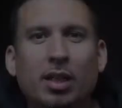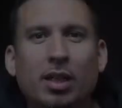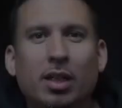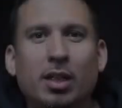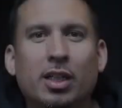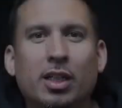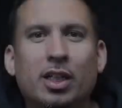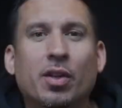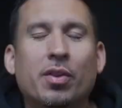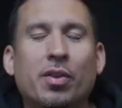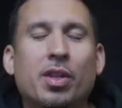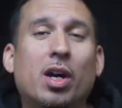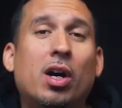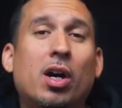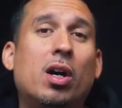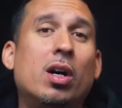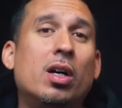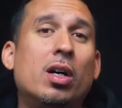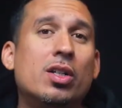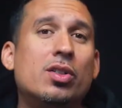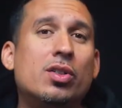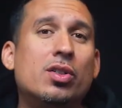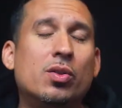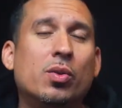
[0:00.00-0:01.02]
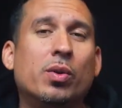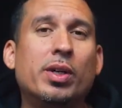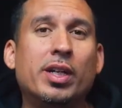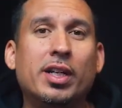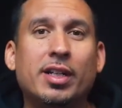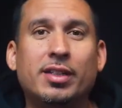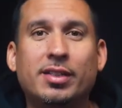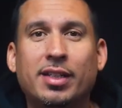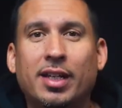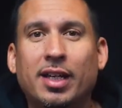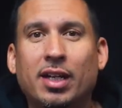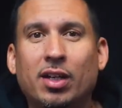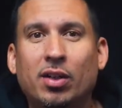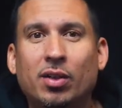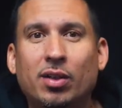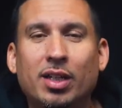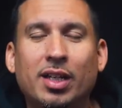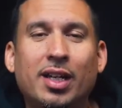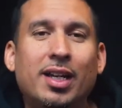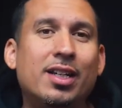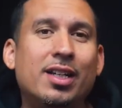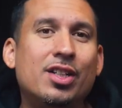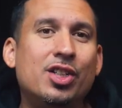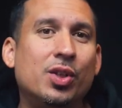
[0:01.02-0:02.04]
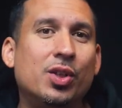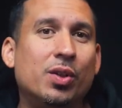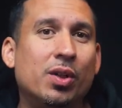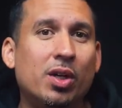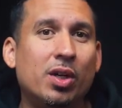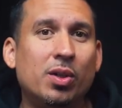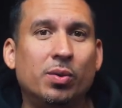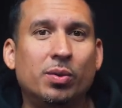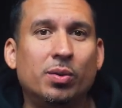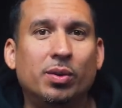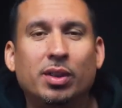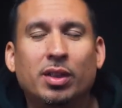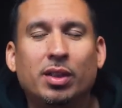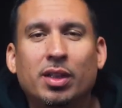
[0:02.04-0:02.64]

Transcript: You know, the hardest story to tell is your own.